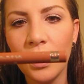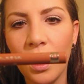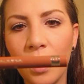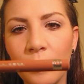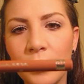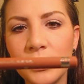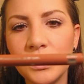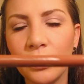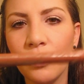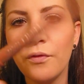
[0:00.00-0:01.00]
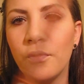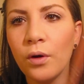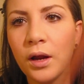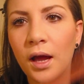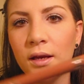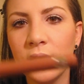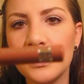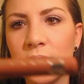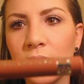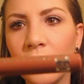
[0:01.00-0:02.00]
049
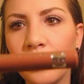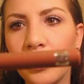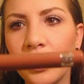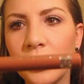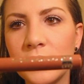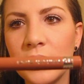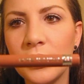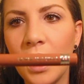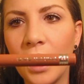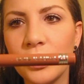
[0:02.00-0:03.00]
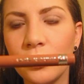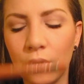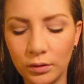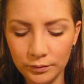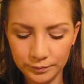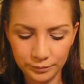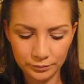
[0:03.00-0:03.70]
is the number, and it's in natural.